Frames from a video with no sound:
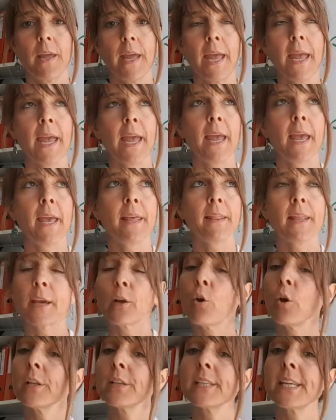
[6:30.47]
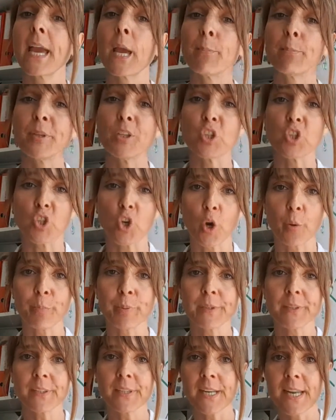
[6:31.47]
And I call it the IP
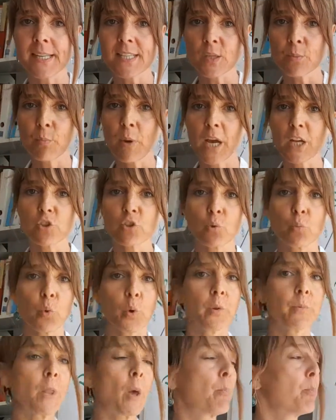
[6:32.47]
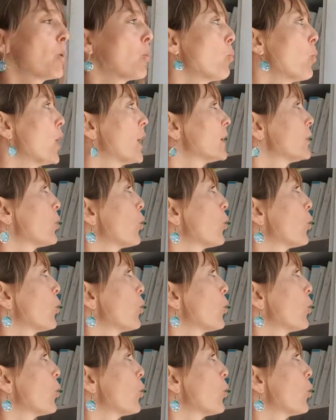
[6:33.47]
sharpener, and that's module 1, number 1,